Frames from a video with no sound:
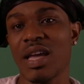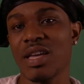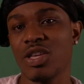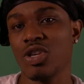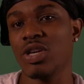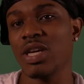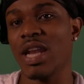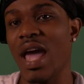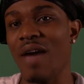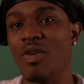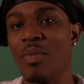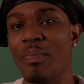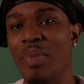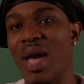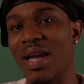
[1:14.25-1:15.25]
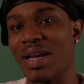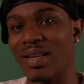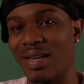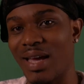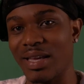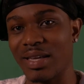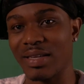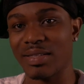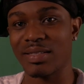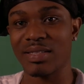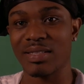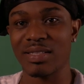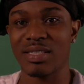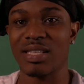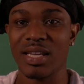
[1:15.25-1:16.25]
you can have a backlight
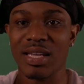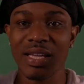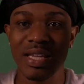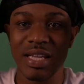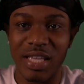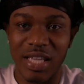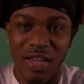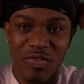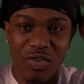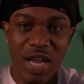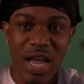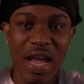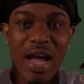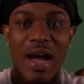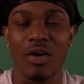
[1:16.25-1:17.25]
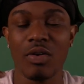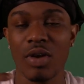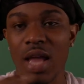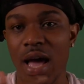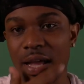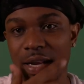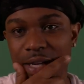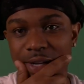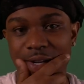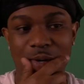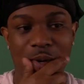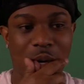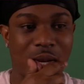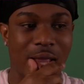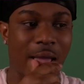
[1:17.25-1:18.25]
to give you that outlining and
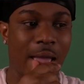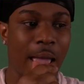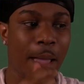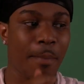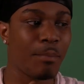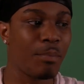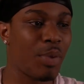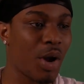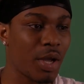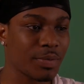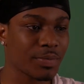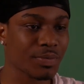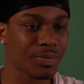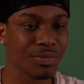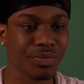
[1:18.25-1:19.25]
all that, but